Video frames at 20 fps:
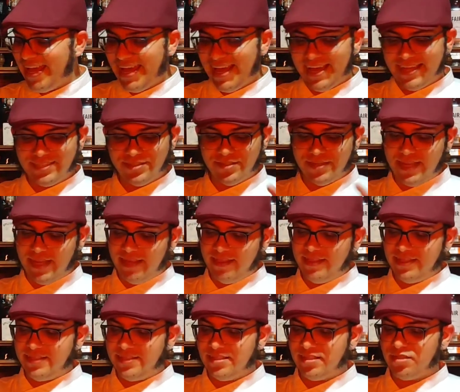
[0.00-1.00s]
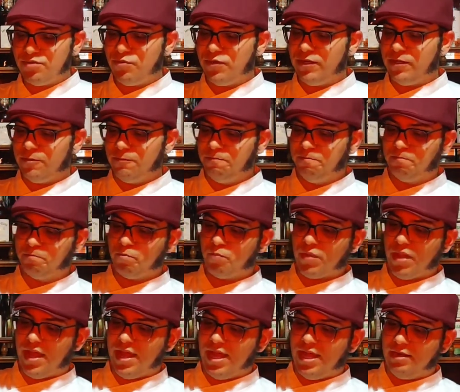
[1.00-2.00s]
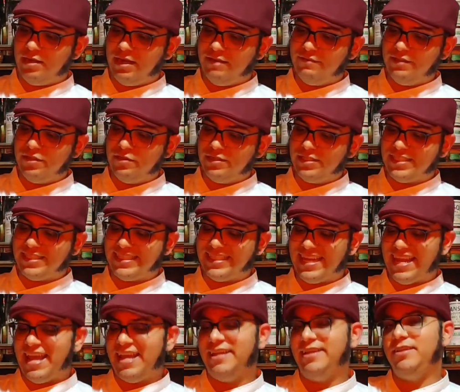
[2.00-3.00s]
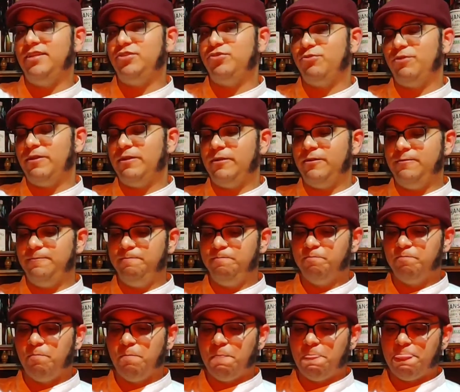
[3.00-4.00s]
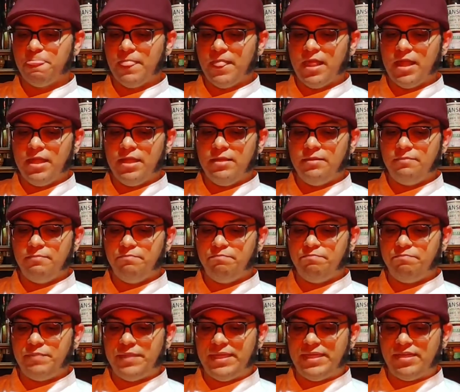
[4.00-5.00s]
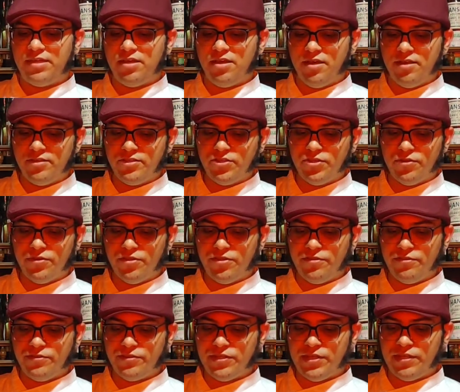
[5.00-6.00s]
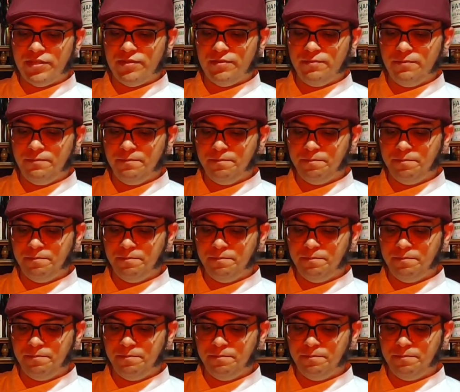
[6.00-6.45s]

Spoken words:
And today this is the winner. Even though it's slightly sweeter, because you're using